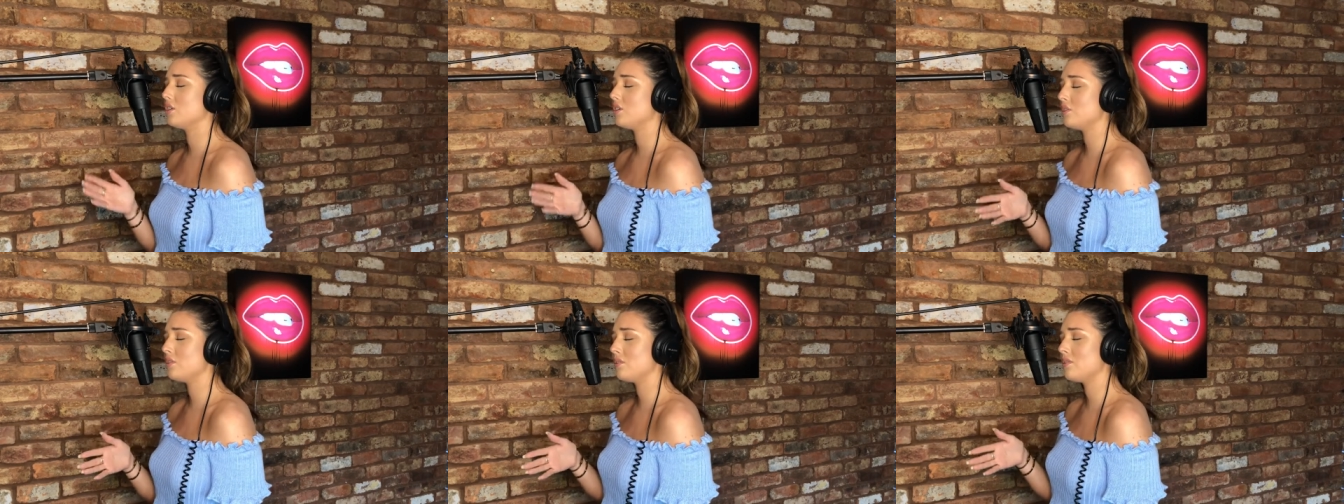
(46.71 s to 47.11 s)

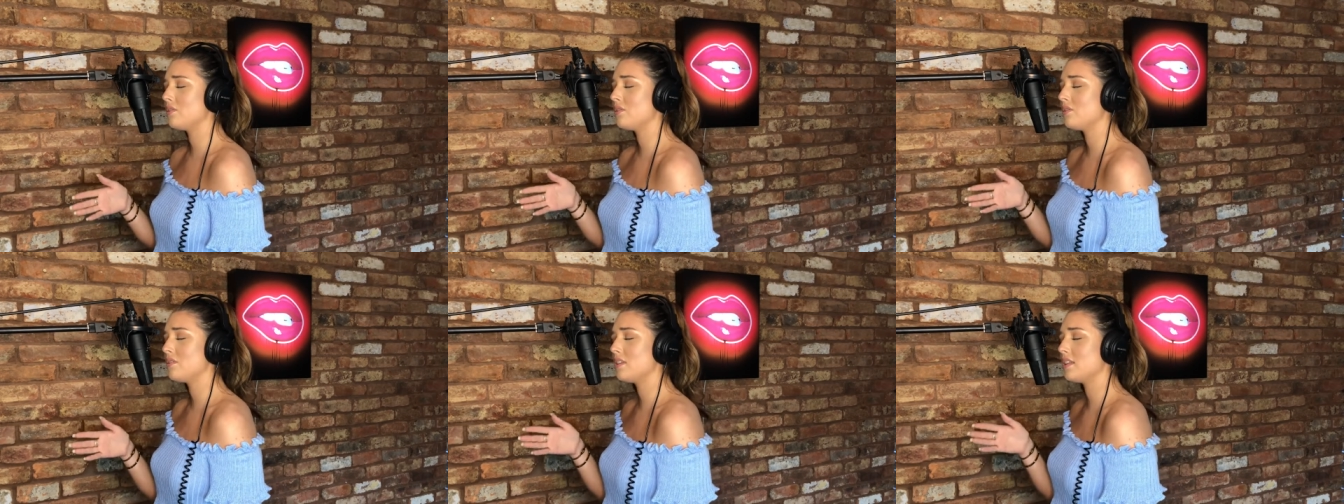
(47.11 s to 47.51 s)

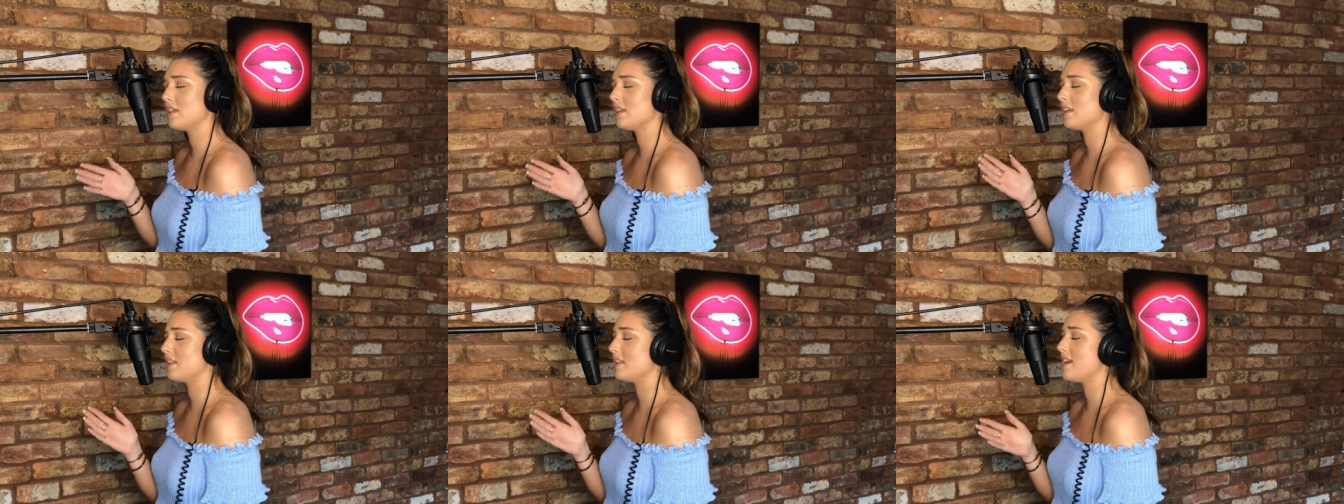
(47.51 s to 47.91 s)
cool
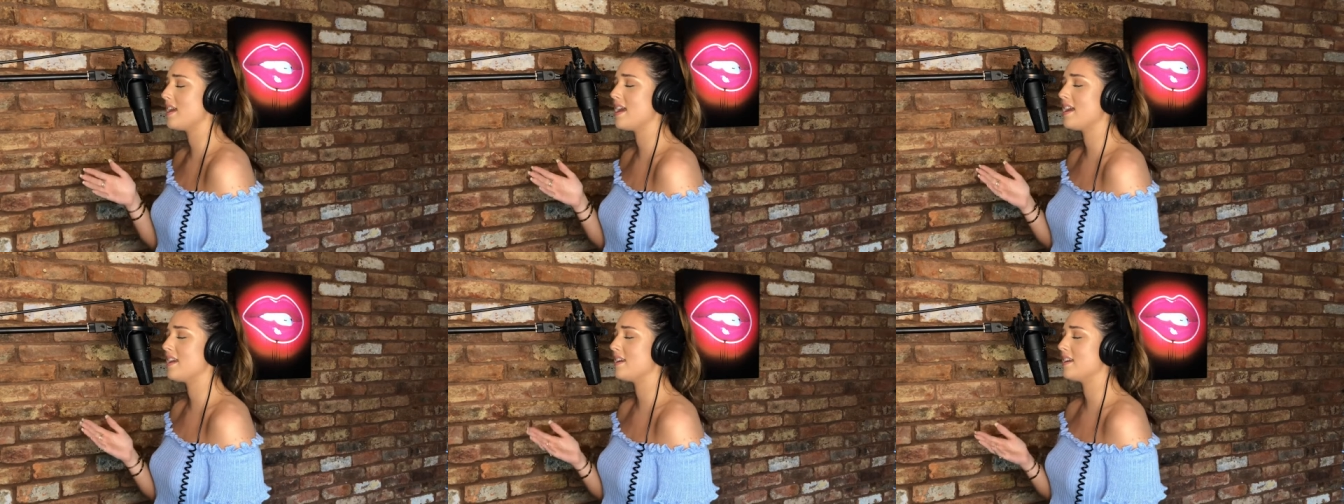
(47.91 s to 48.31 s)
and
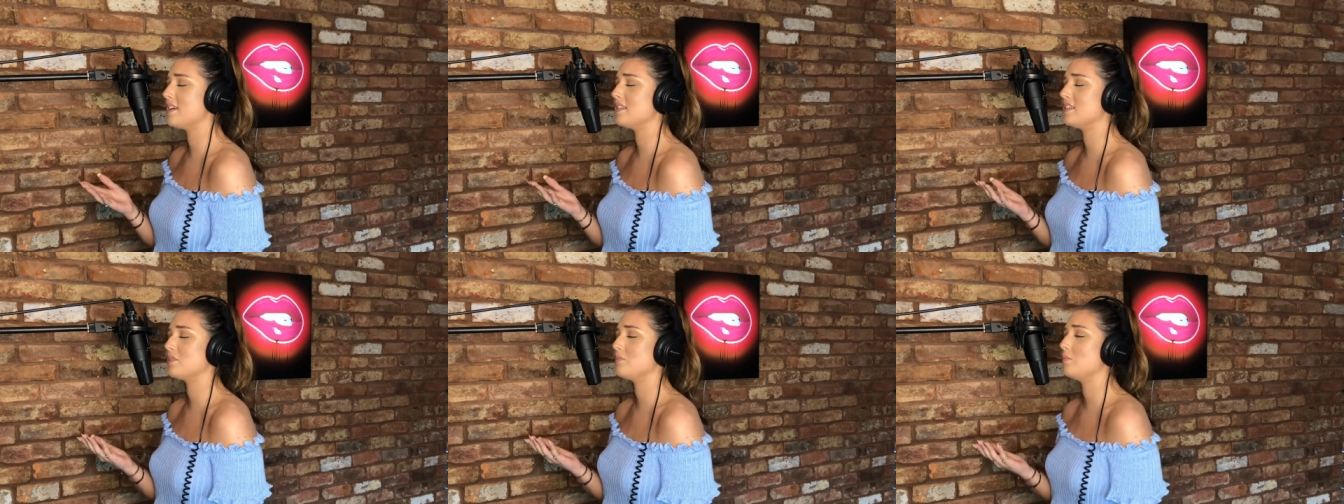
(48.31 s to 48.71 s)

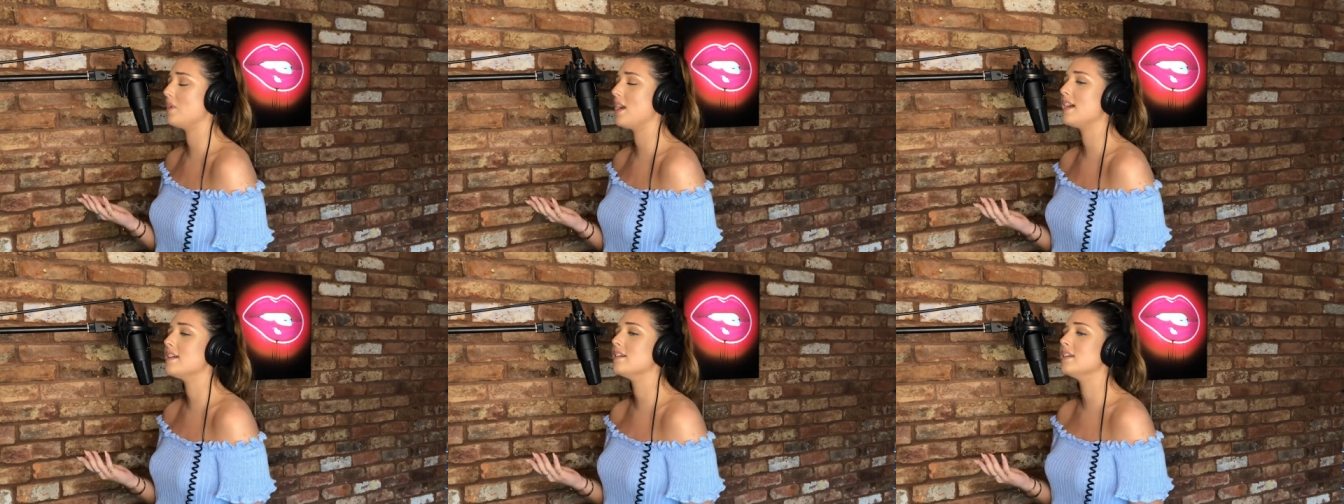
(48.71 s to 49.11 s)
glancing
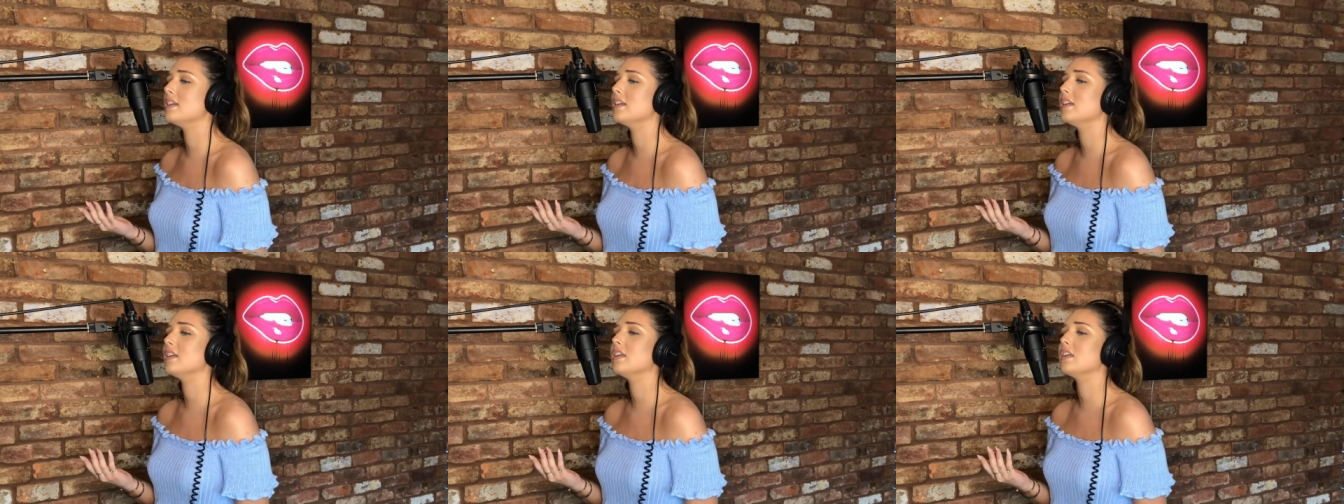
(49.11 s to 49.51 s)

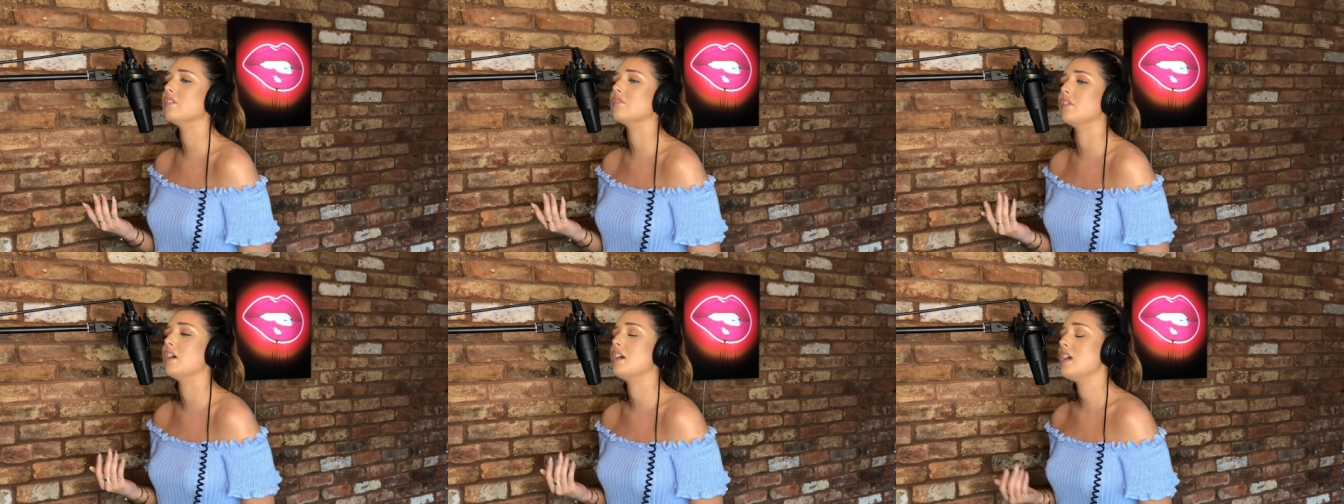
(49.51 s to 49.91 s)

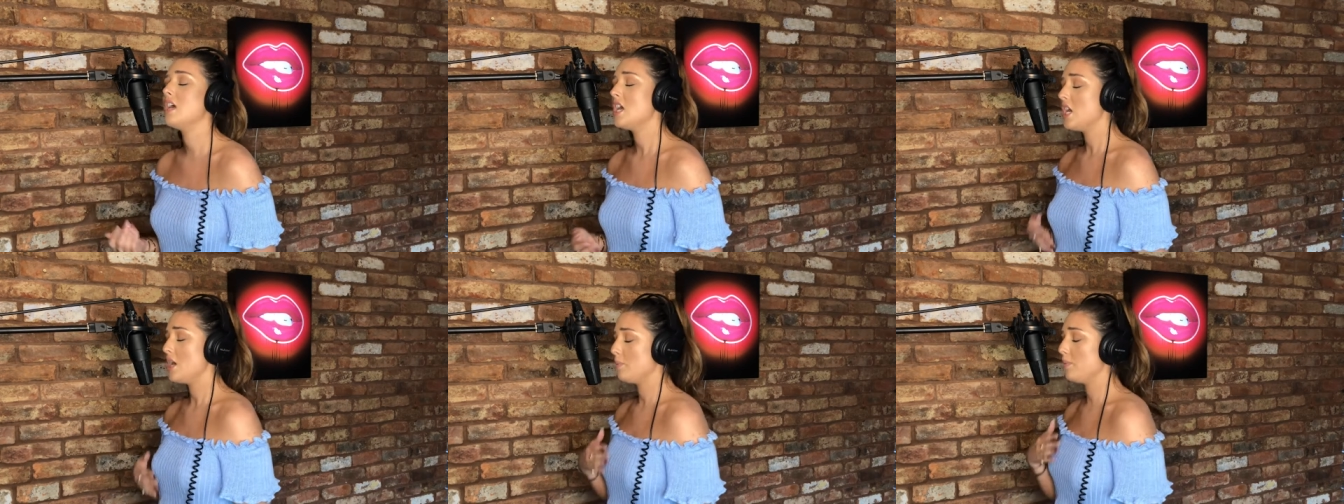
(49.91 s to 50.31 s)
wave.
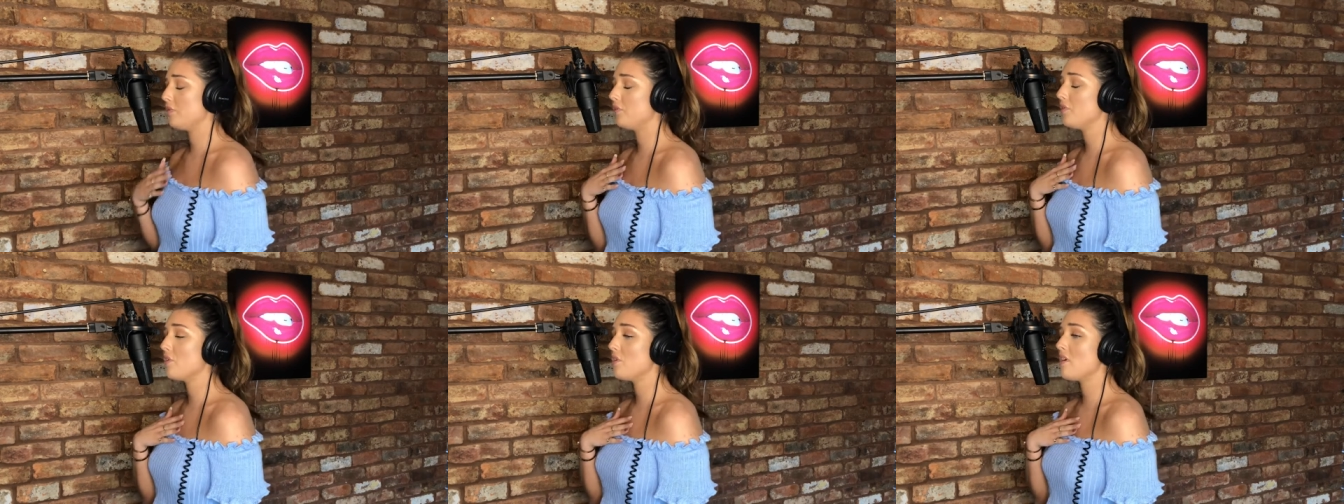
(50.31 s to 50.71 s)

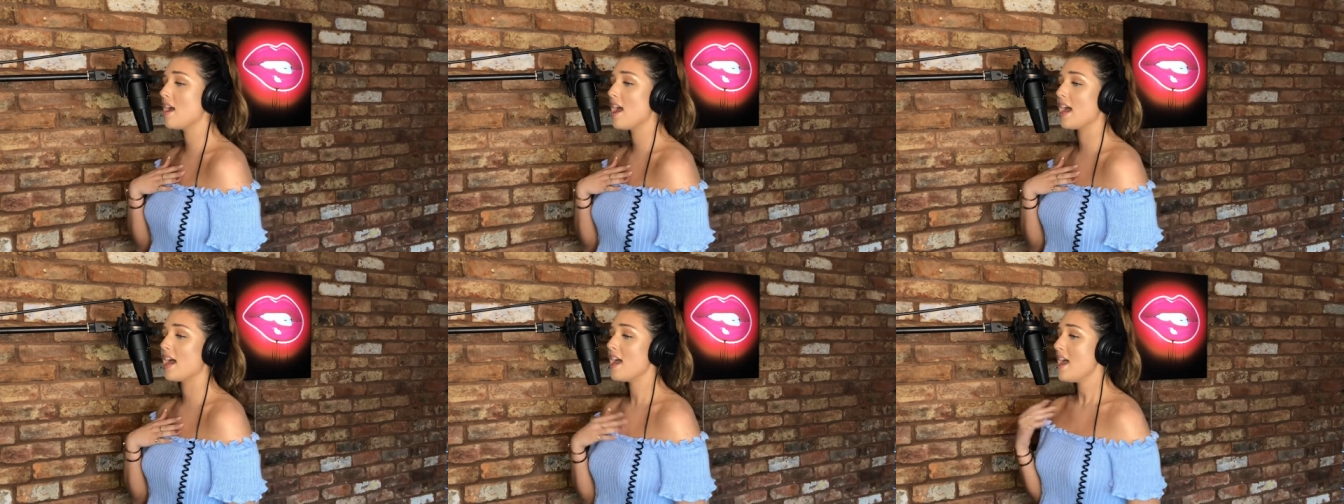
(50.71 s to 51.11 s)
Before
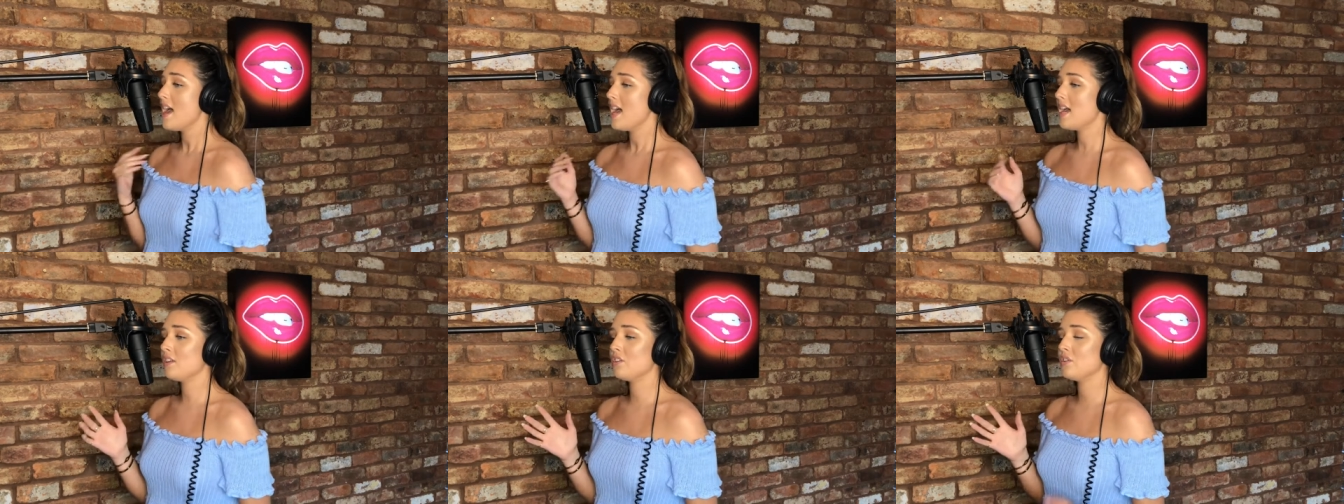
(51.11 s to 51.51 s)

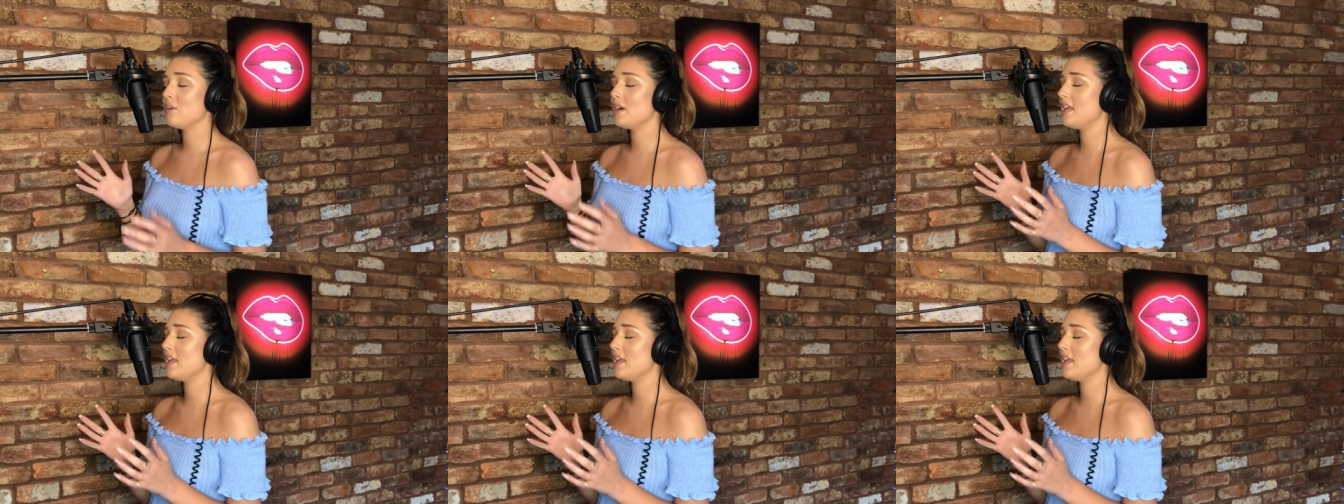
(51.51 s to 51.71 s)
I knew it